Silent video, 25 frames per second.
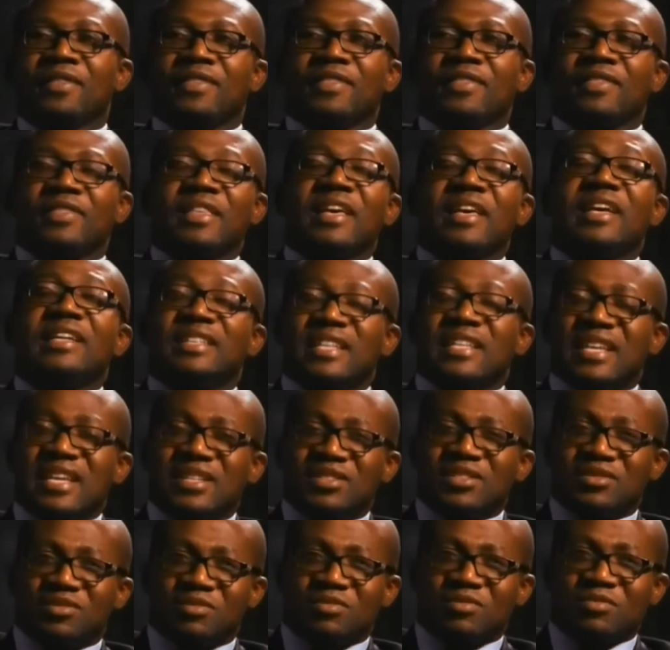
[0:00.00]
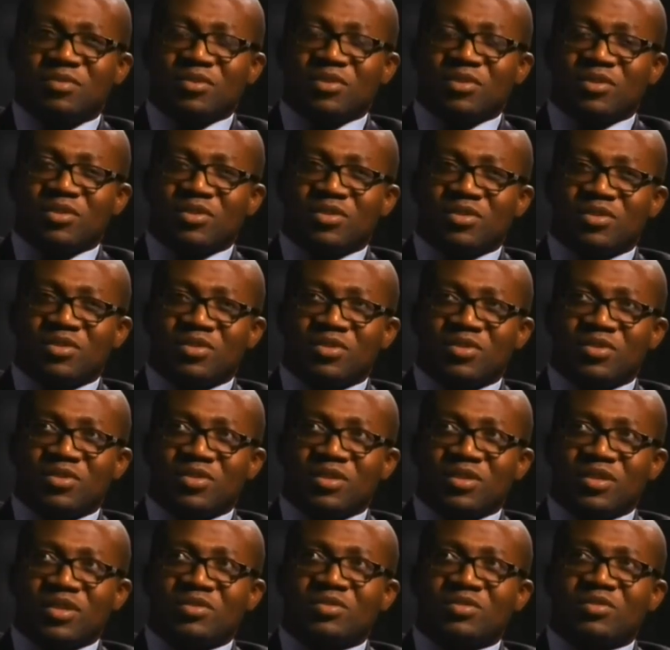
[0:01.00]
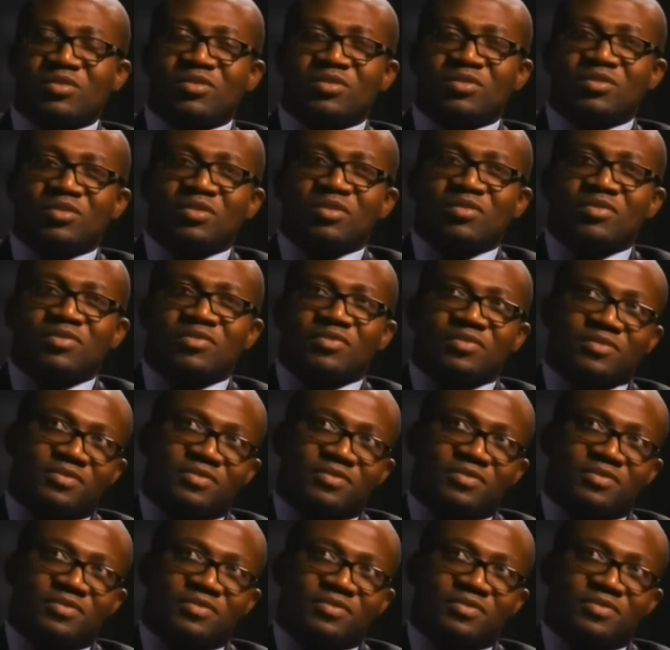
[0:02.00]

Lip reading: there tends to be also issues of